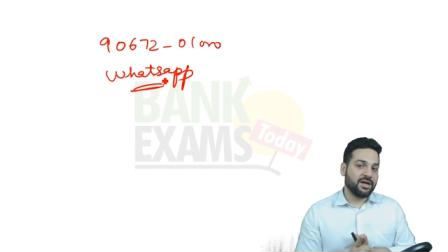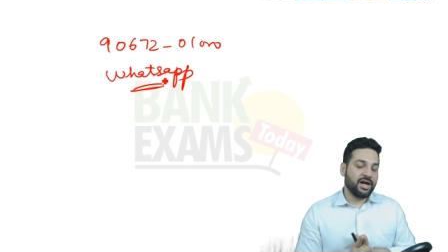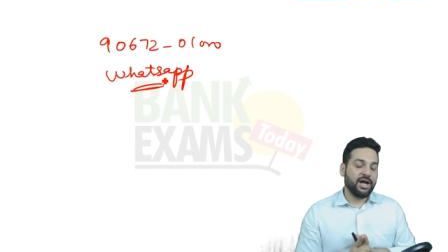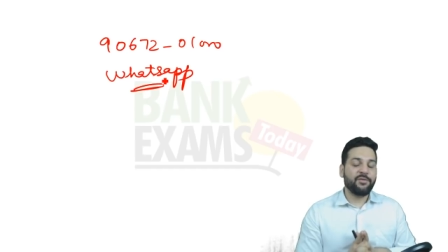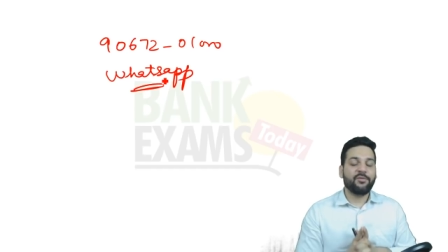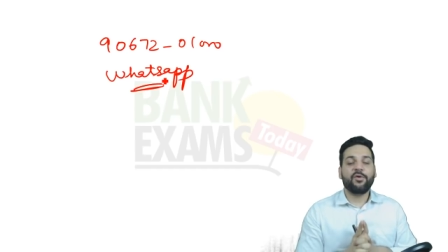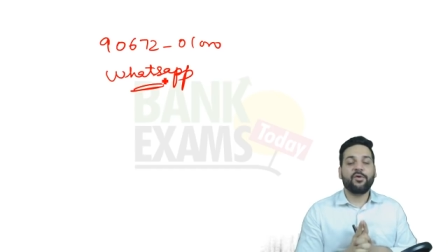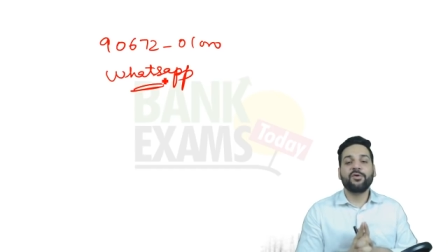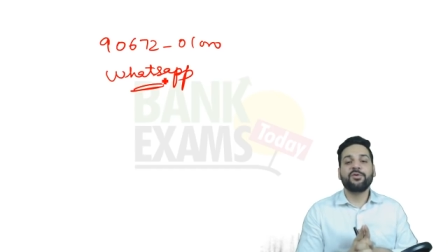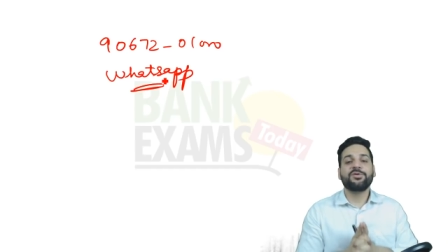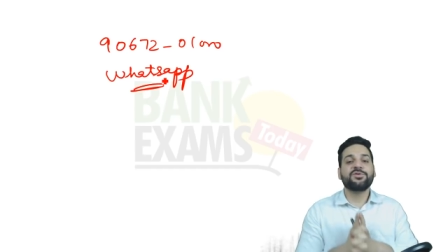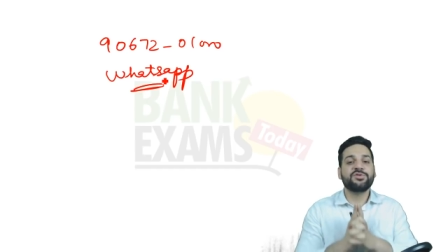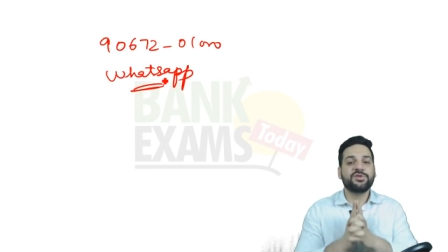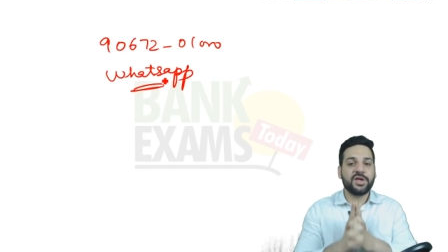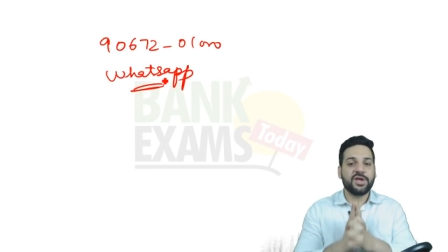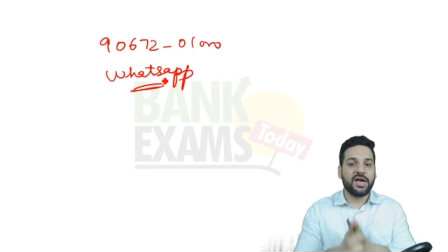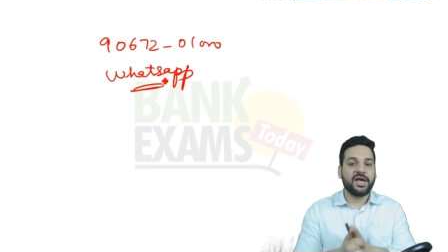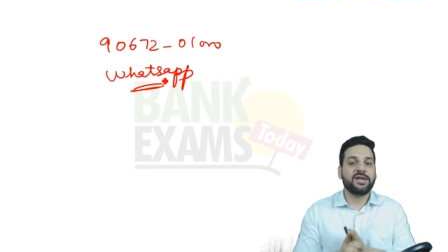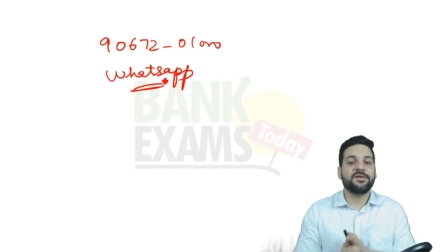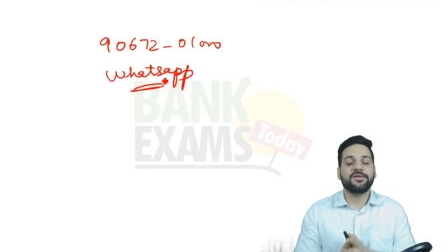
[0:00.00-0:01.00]
i want to
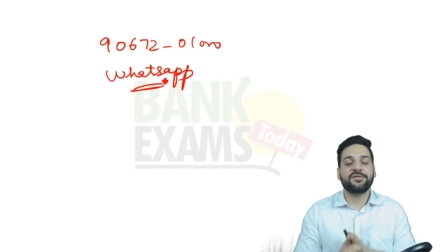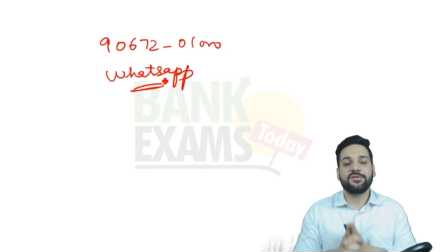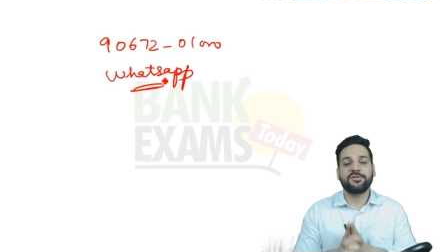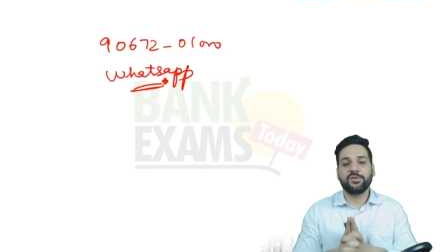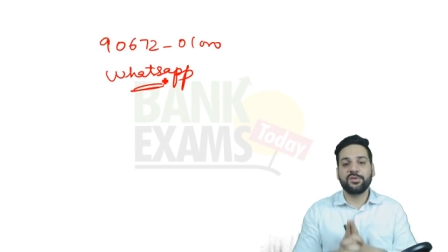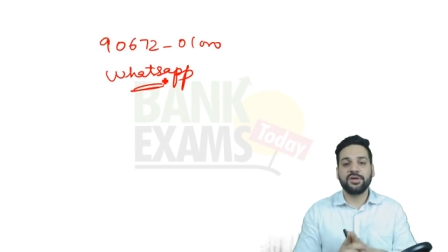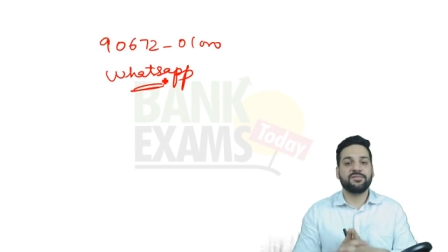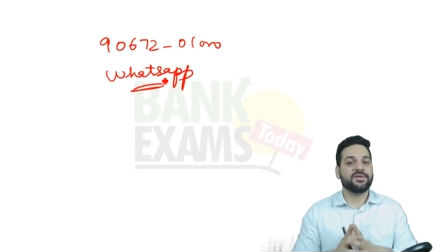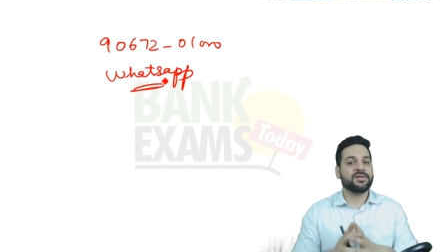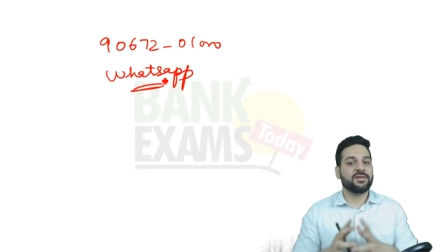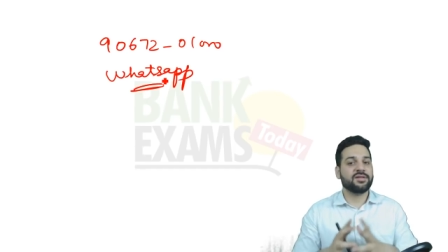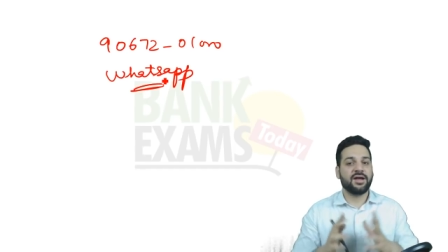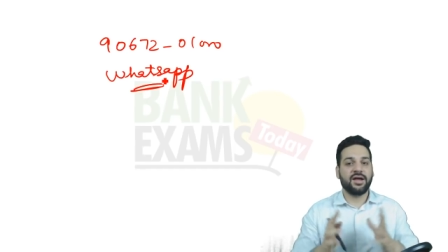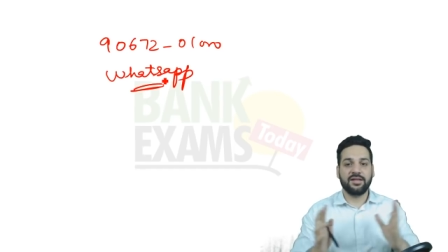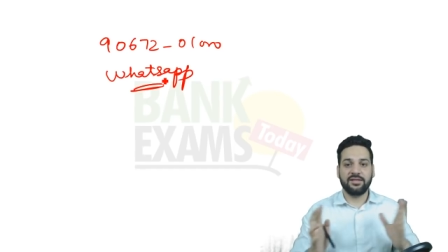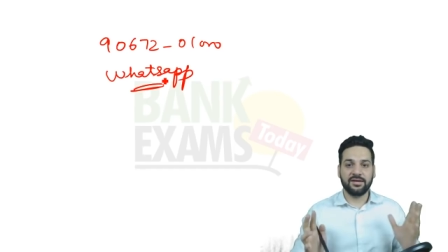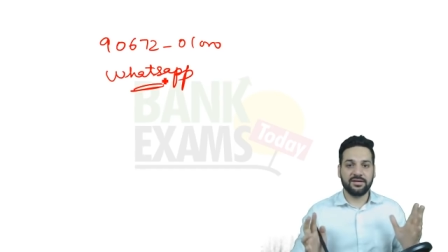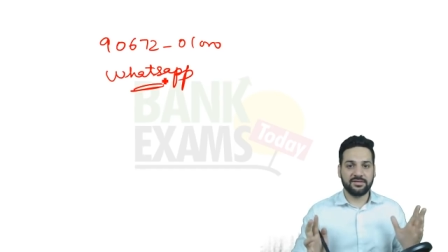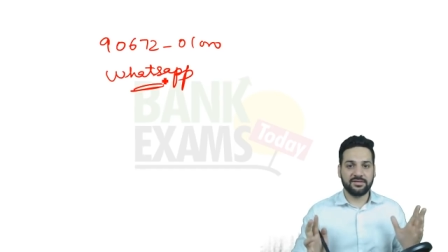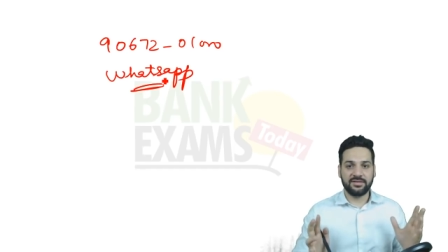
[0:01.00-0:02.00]
share your story with
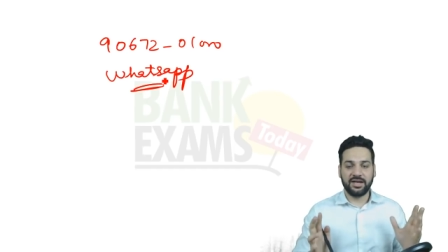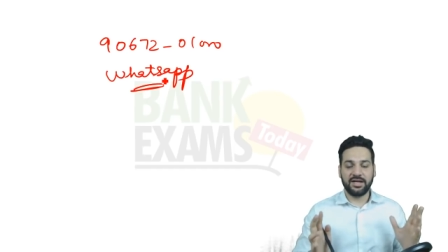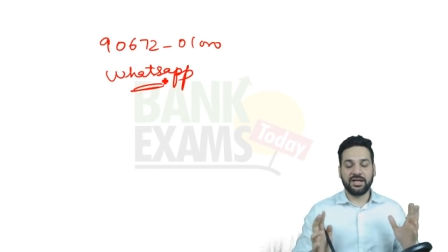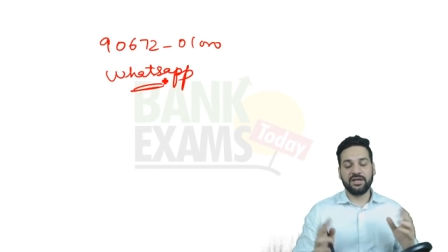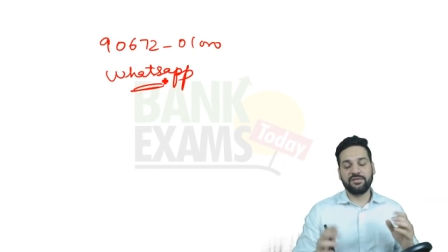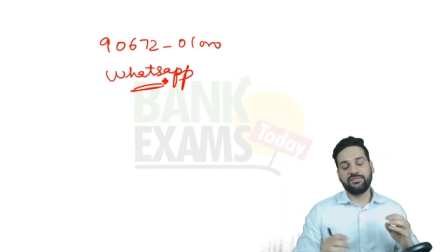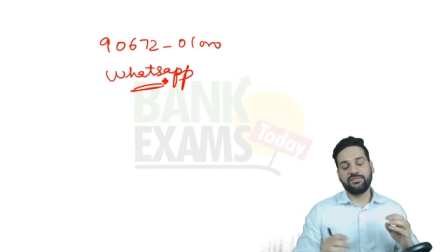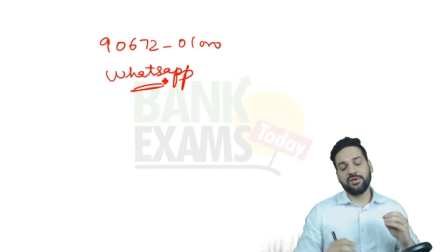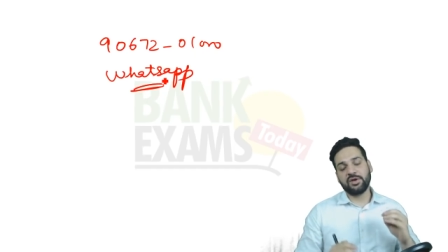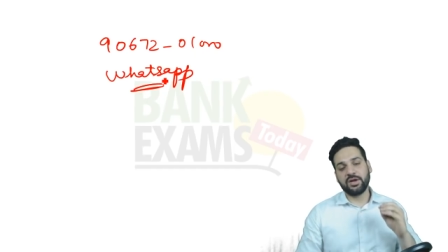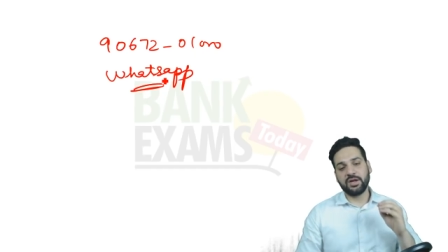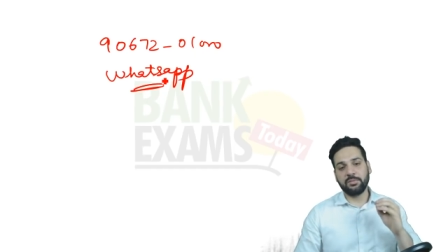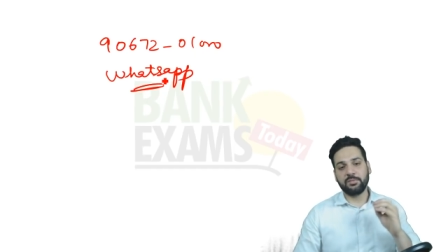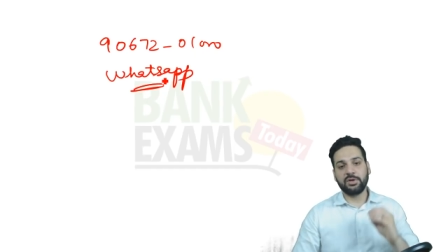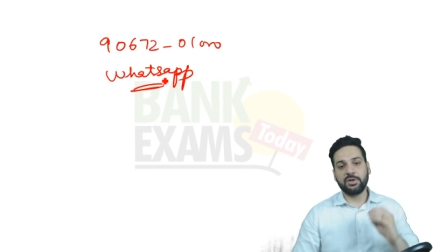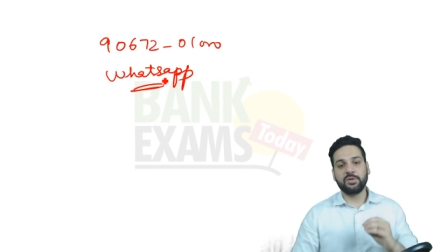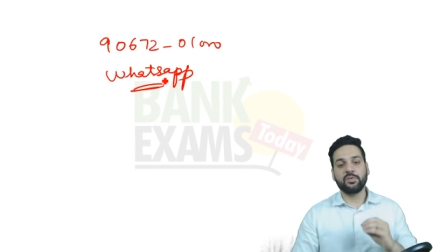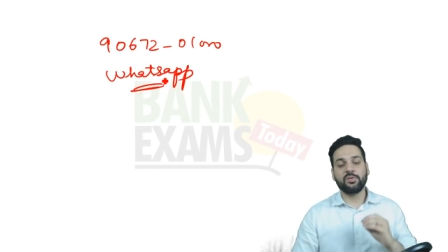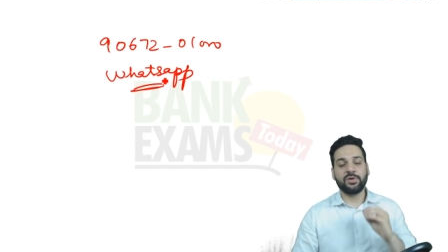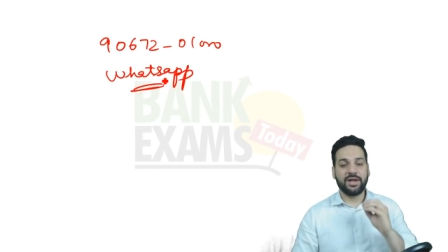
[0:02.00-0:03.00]
others right if you are
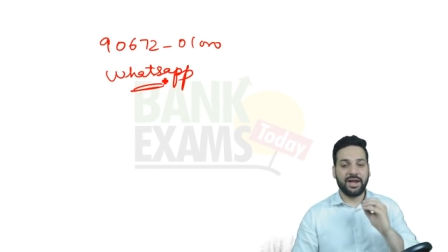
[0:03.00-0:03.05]
able to